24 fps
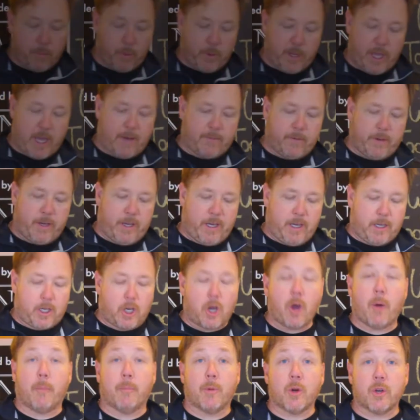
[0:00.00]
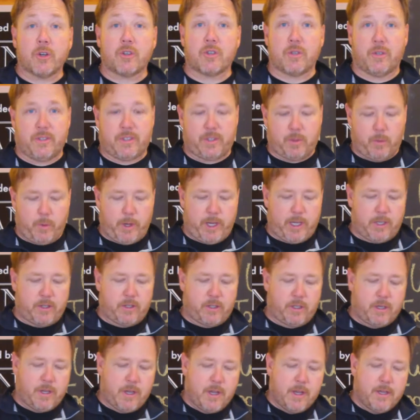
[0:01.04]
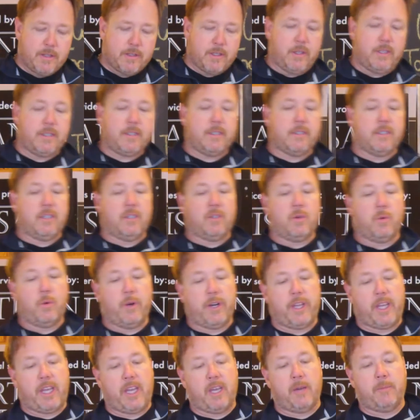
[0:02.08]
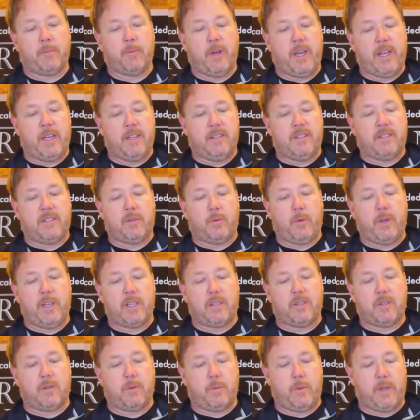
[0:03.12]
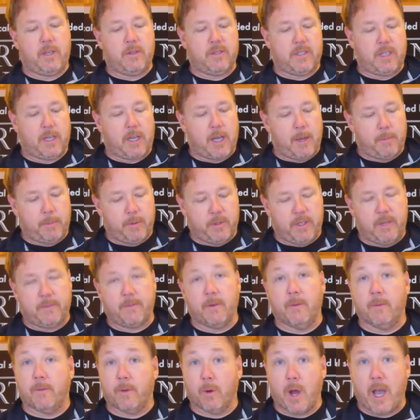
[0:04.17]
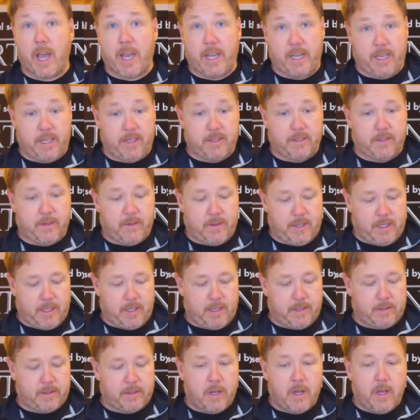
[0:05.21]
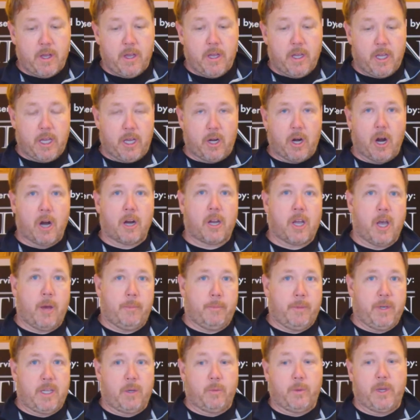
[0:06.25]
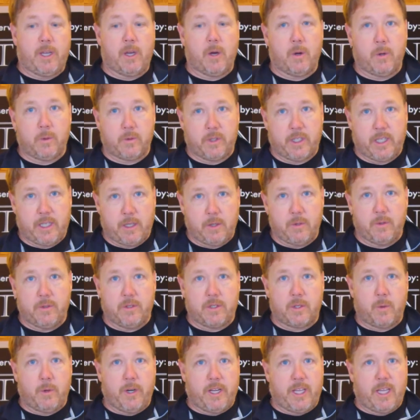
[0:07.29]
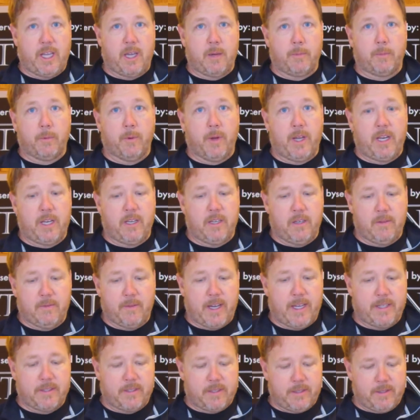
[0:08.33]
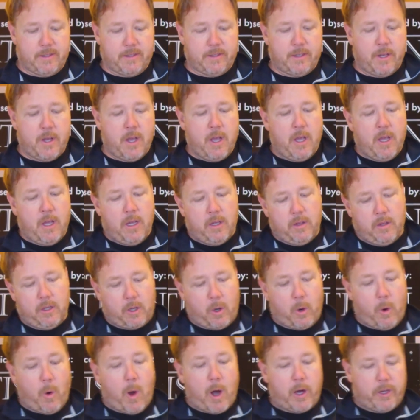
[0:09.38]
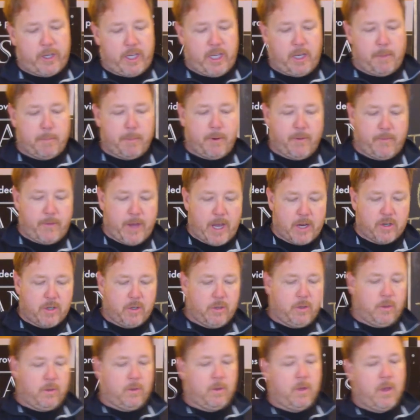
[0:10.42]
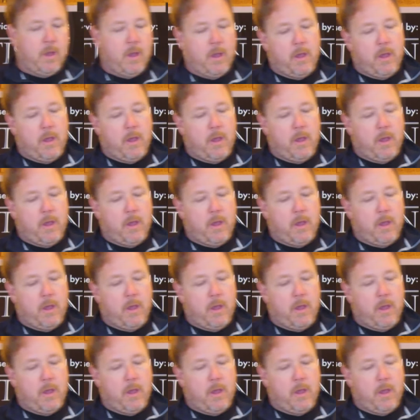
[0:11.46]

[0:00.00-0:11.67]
we have a commercial switch. So this is a 20 amp rated switch. We use a couple different varieties of these. At our company, we only use 20 amp rated devices. The quality professional